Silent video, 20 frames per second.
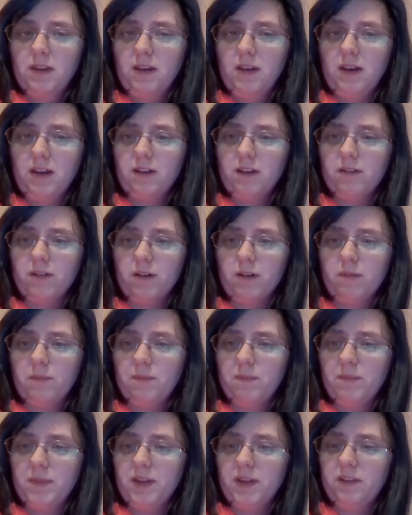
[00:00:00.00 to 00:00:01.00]
I don't know.
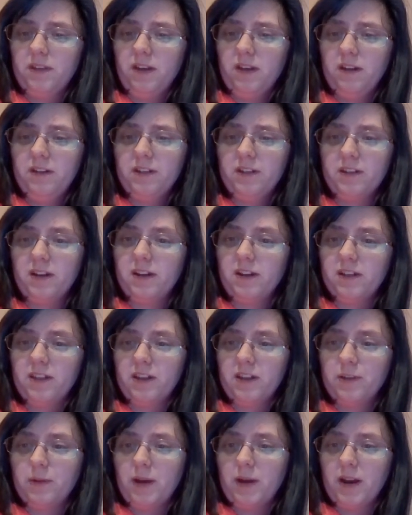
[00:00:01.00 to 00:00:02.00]
It's undecided,
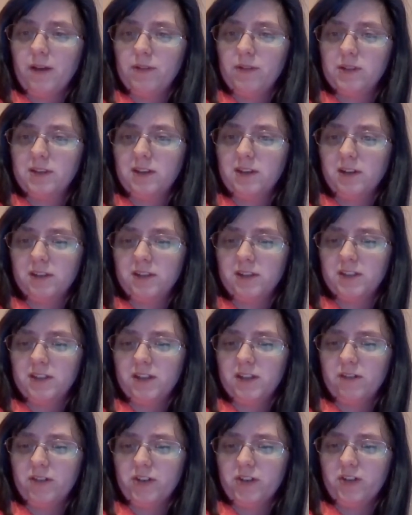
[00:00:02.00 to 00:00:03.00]
that's why I haven't started the
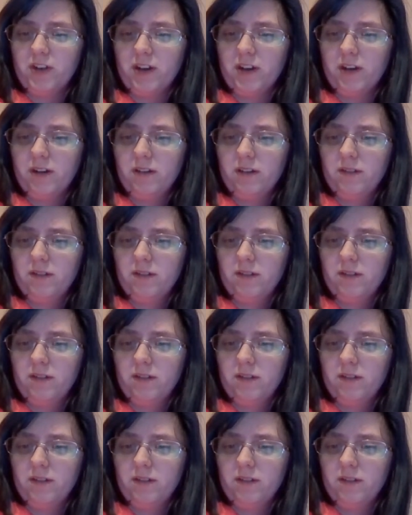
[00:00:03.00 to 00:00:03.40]
series yet.